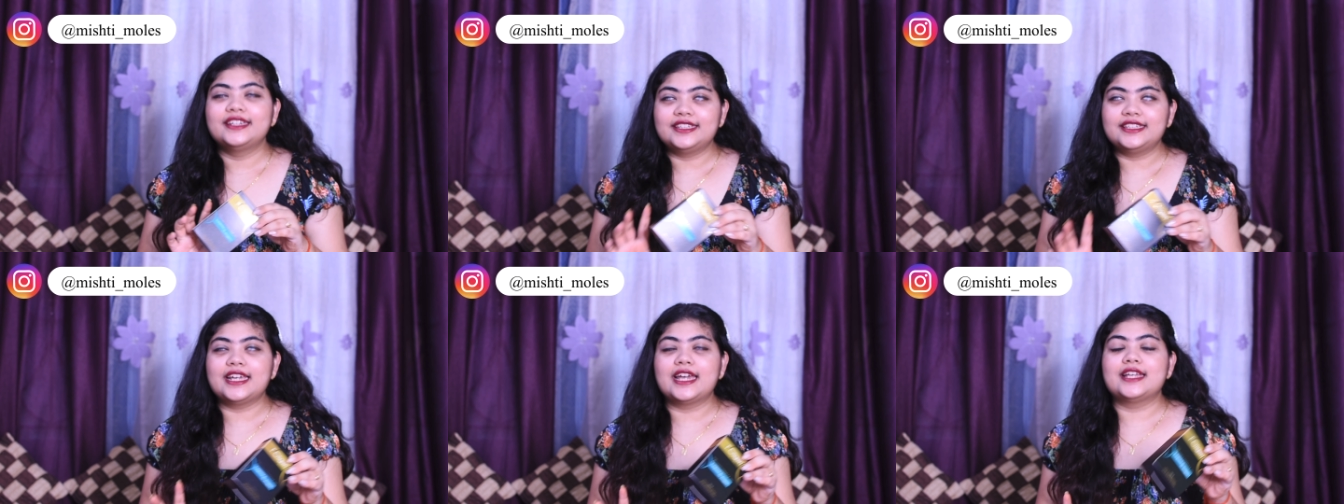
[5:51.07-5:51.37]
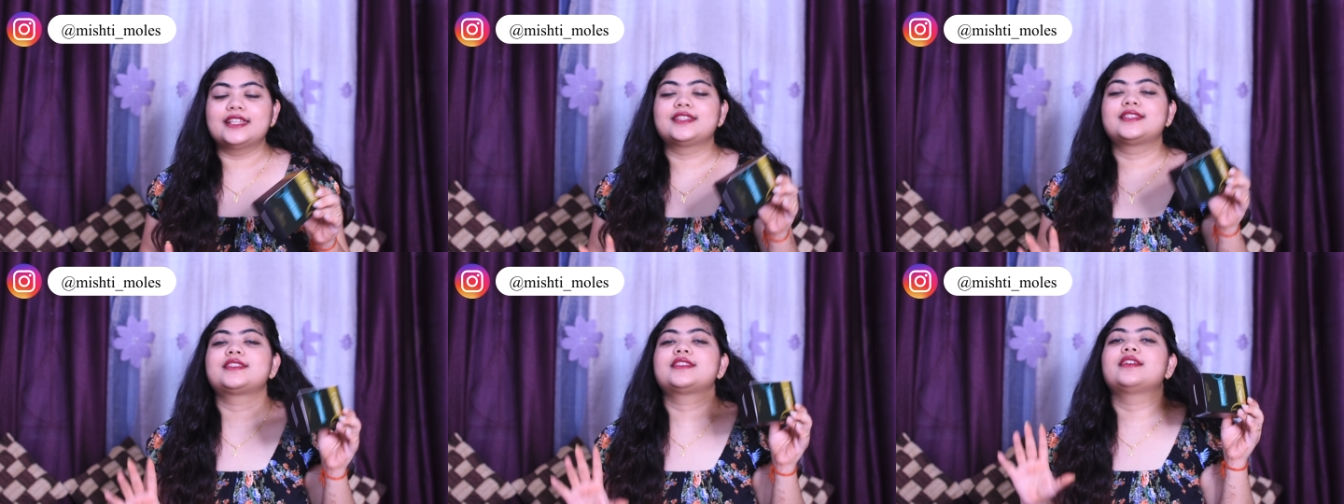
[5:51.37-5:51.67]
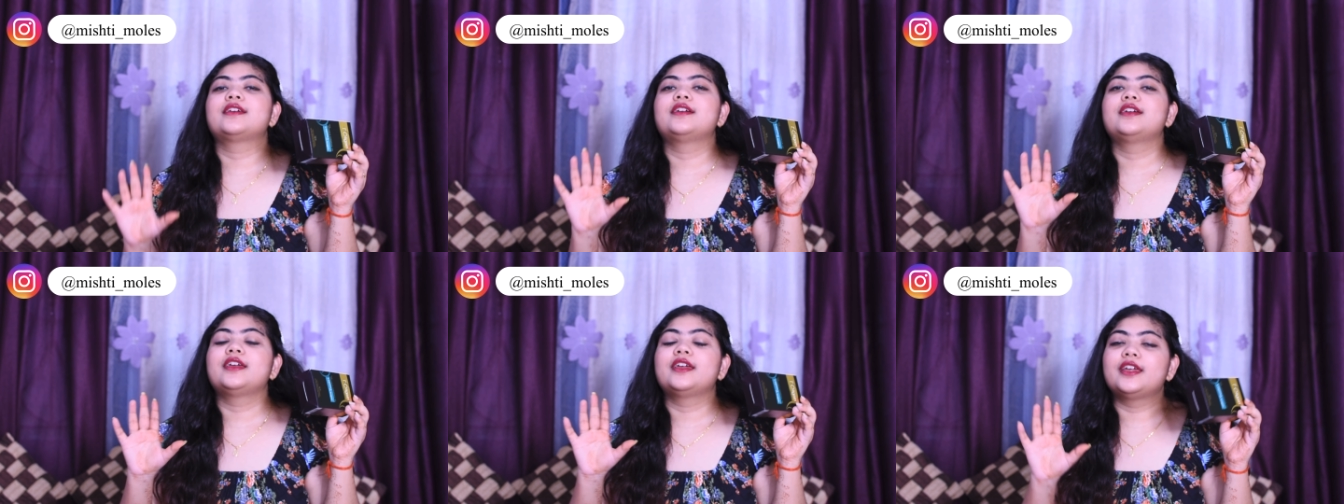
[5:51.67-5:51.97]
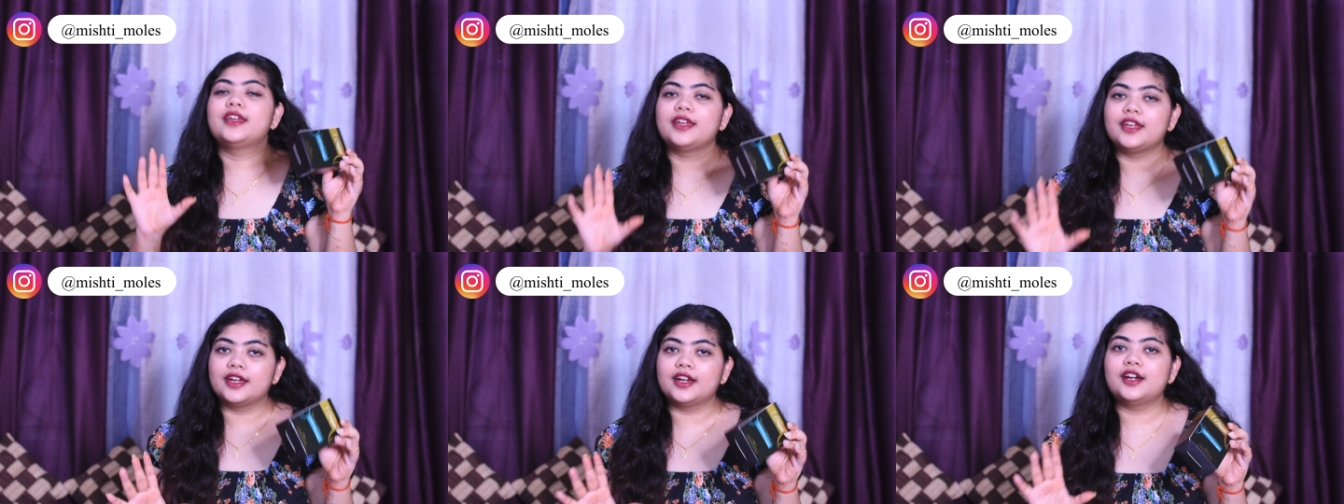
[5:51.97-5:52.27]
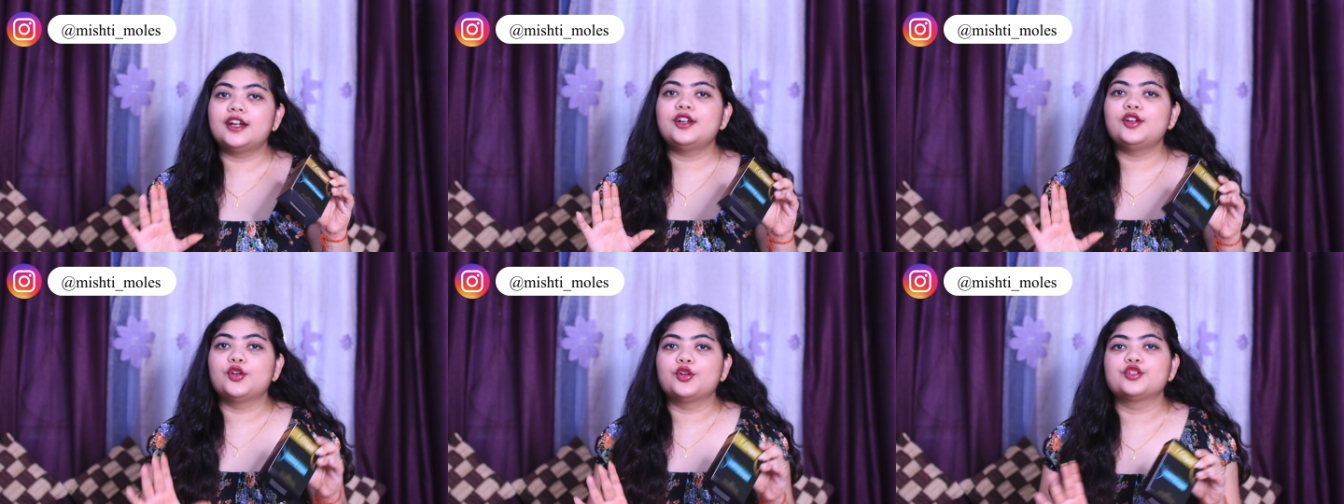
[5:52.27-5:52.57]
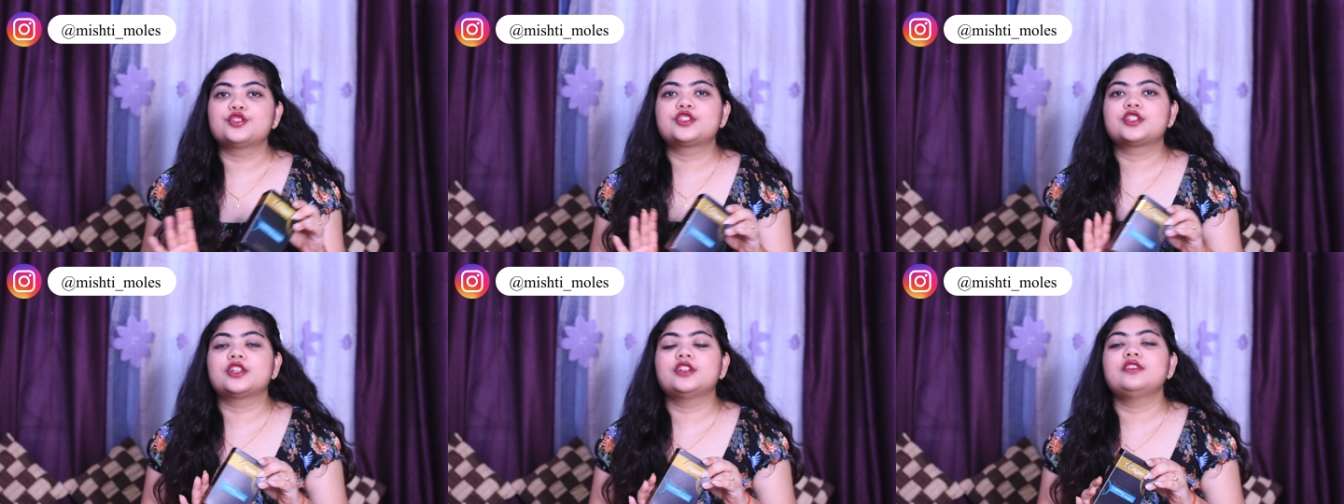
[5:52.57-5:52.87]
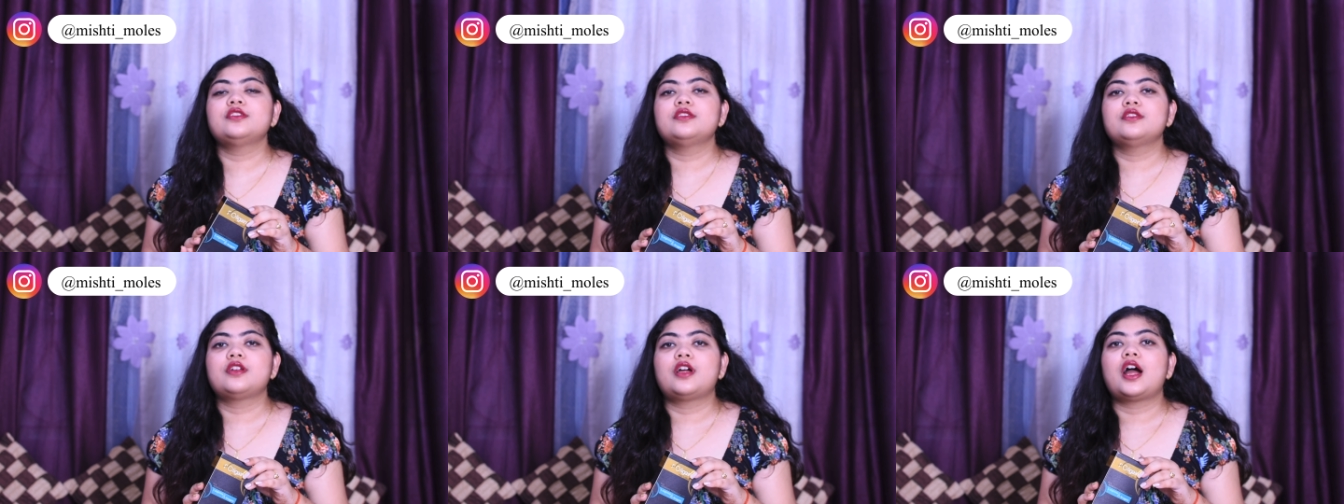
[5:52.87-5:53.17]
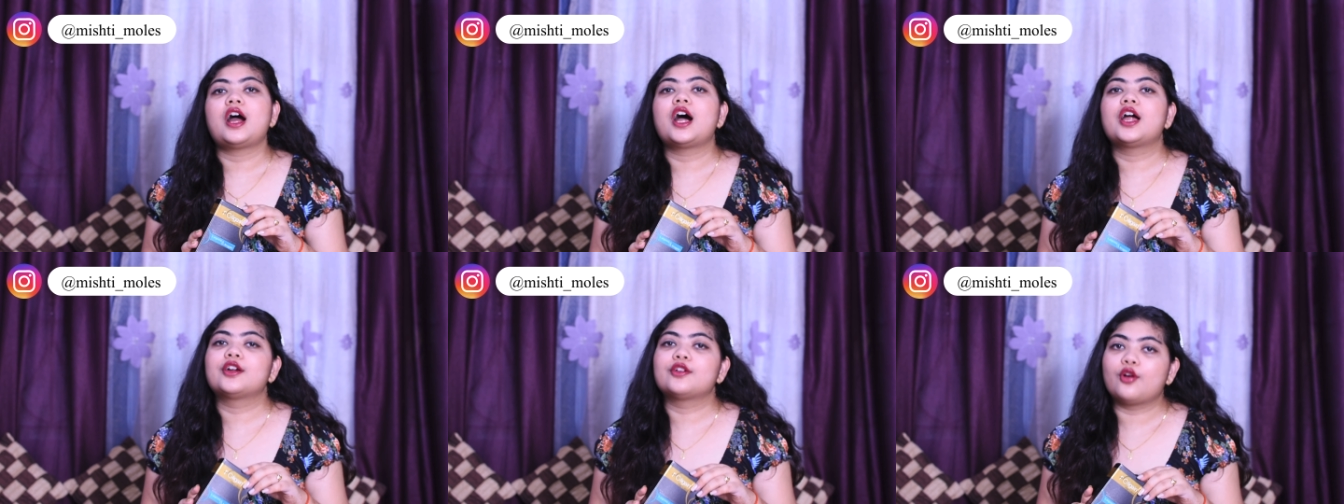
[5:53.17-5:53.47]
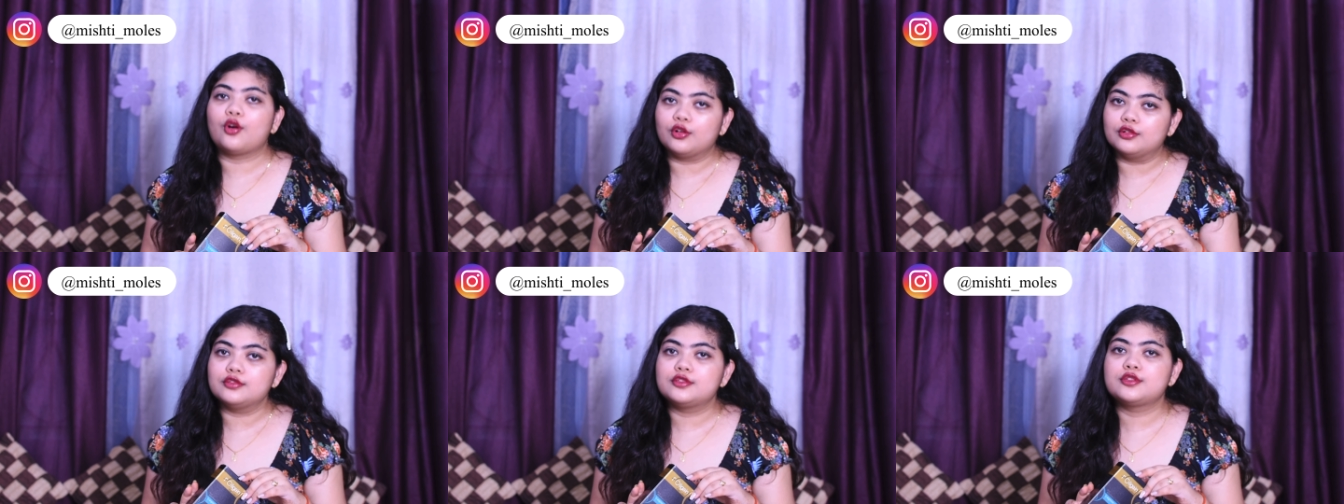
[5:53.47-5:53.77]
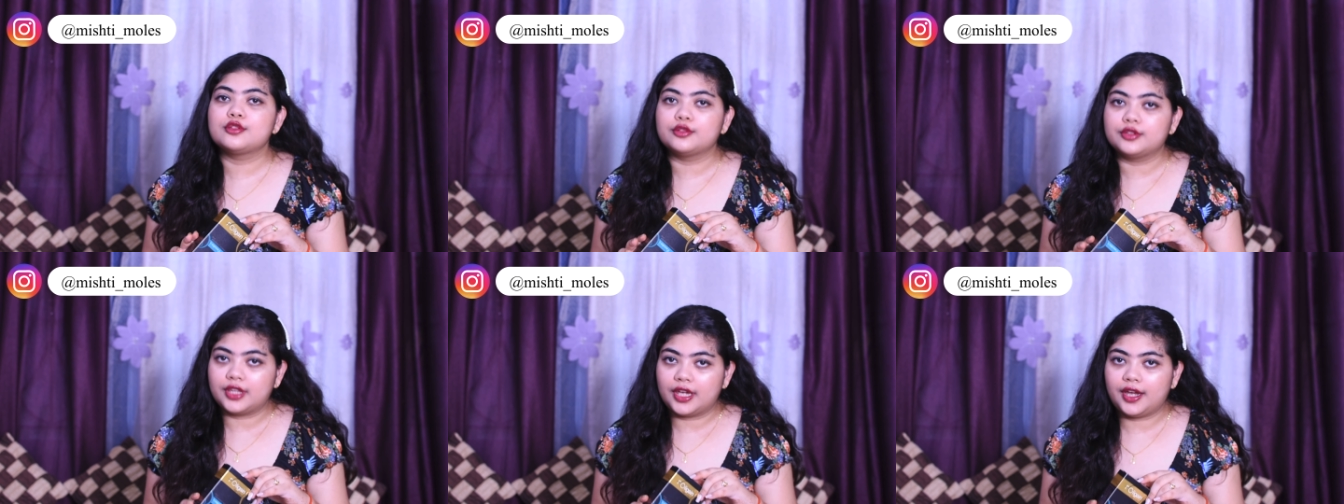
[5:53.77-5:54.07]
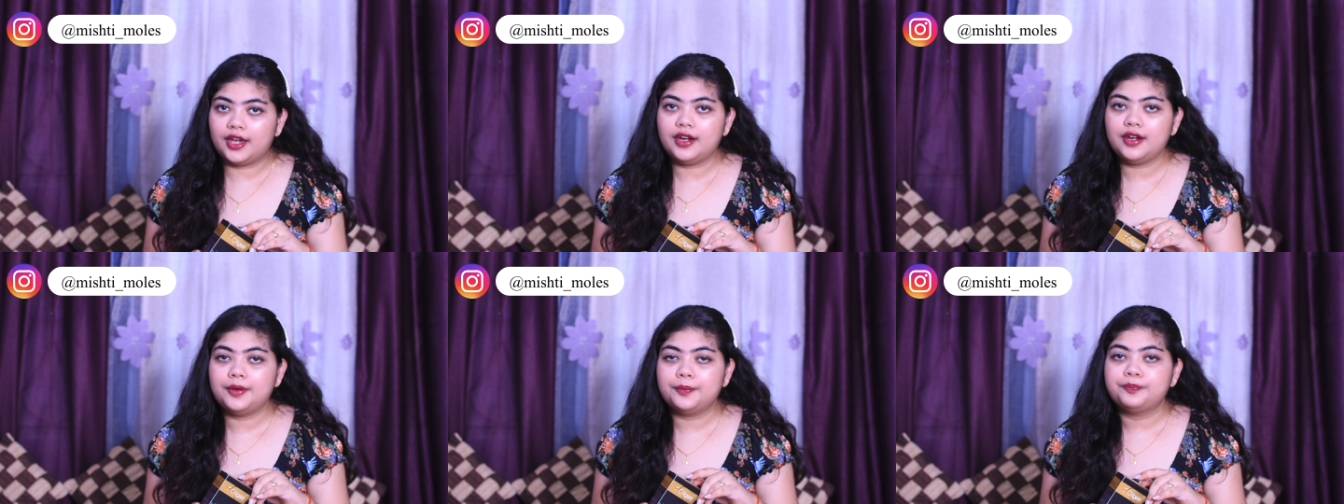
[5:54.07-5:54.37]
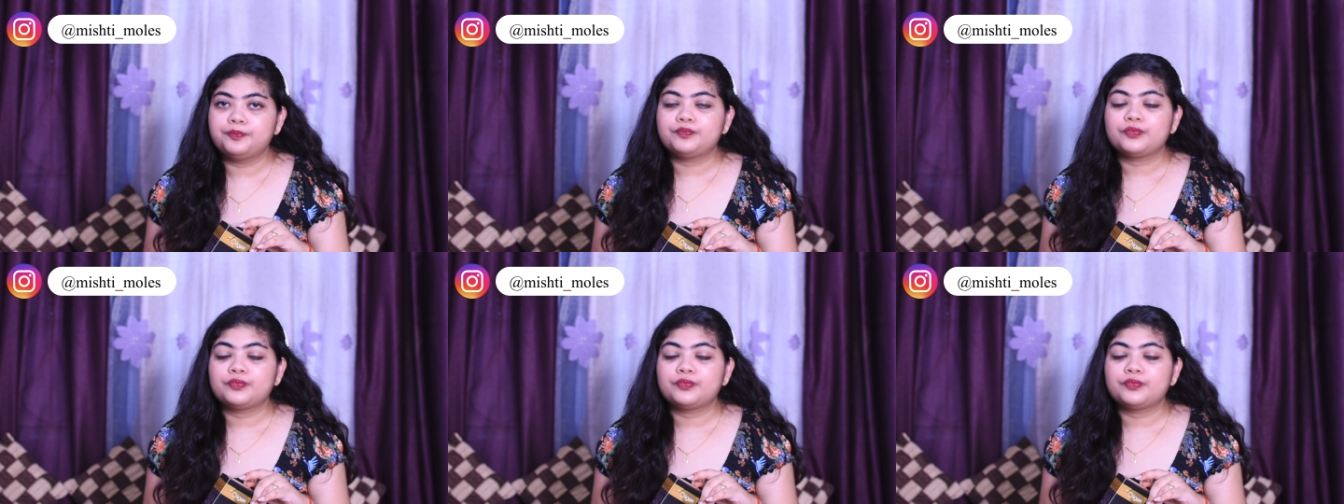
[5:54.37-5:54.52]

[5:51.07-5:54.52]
Yes, hair lotion are also there.